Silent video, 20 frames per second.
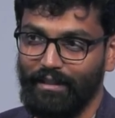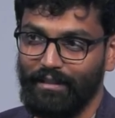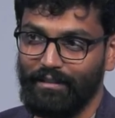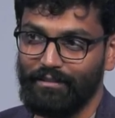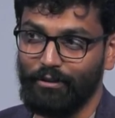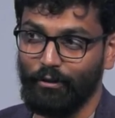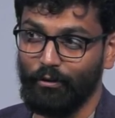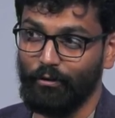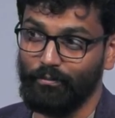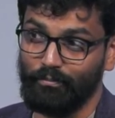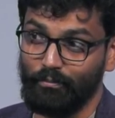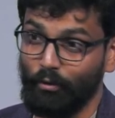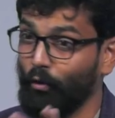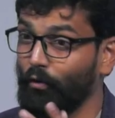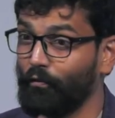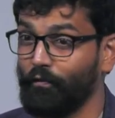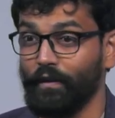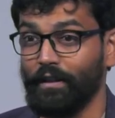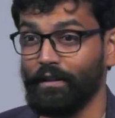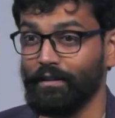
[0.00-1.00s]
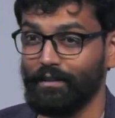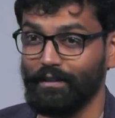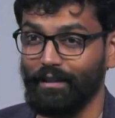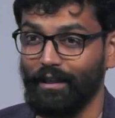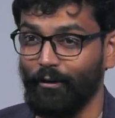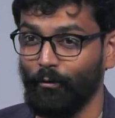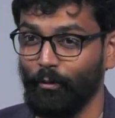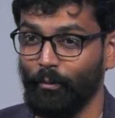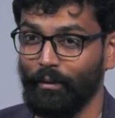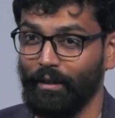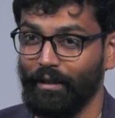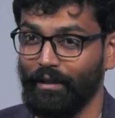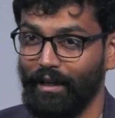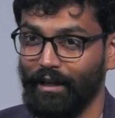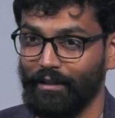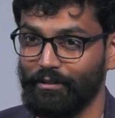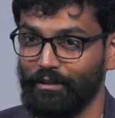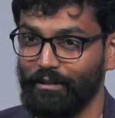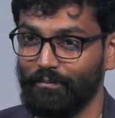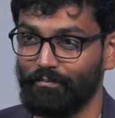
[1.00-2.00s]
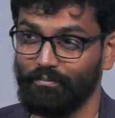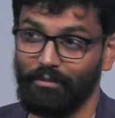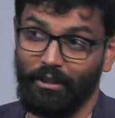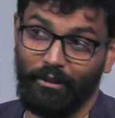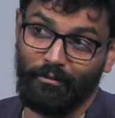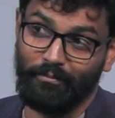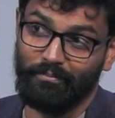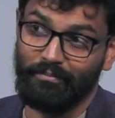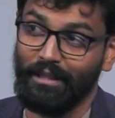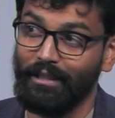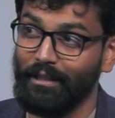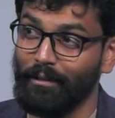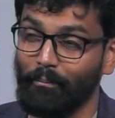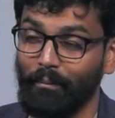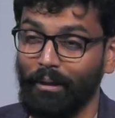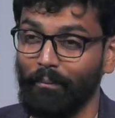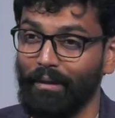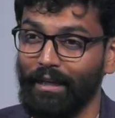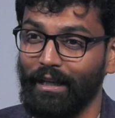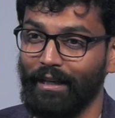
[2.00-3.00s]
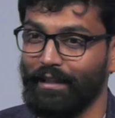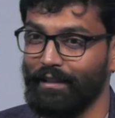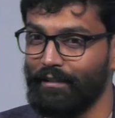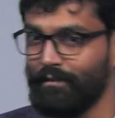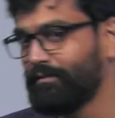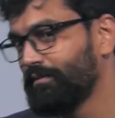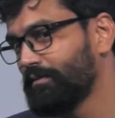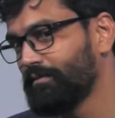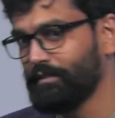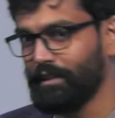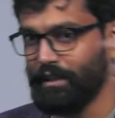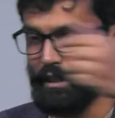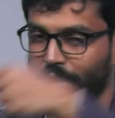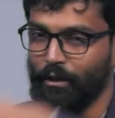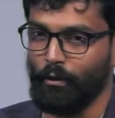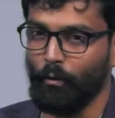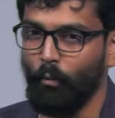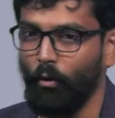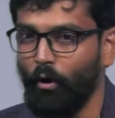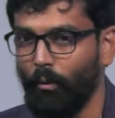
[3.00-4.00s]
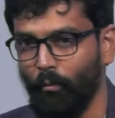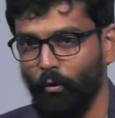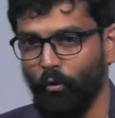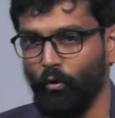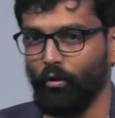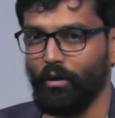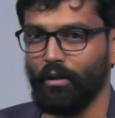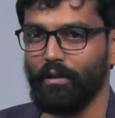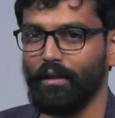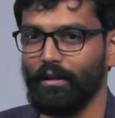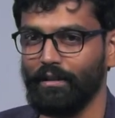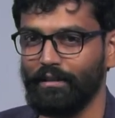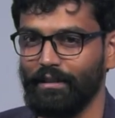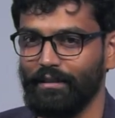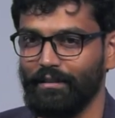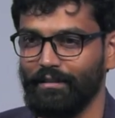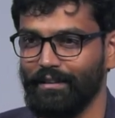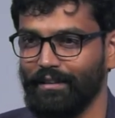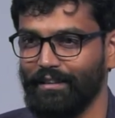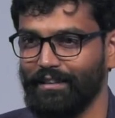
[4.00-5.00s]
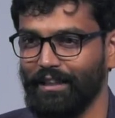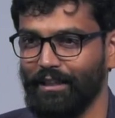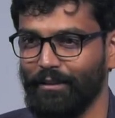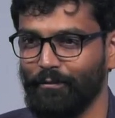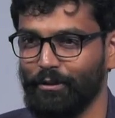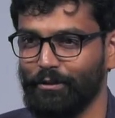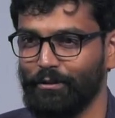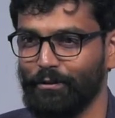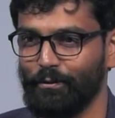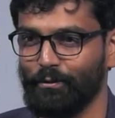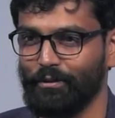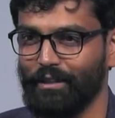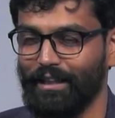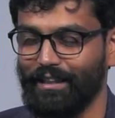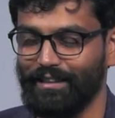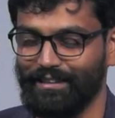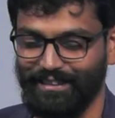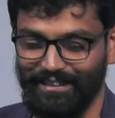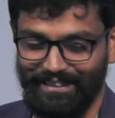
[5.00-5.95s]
So go figure, how am I actually, maybe I can create a wormhole and deliver through that.